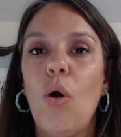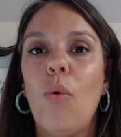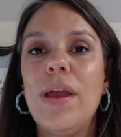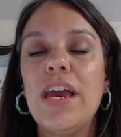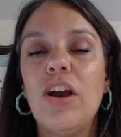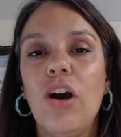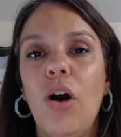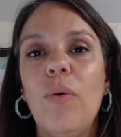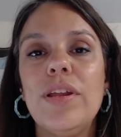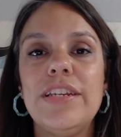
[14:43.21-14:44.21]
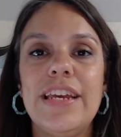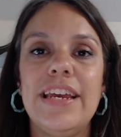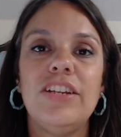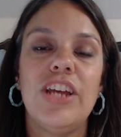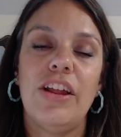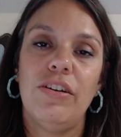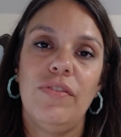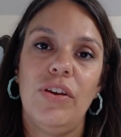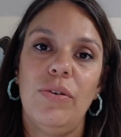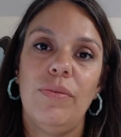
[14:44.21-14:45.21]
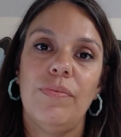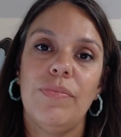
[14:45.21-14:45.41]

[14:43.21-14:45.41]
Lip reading: we can go into each interview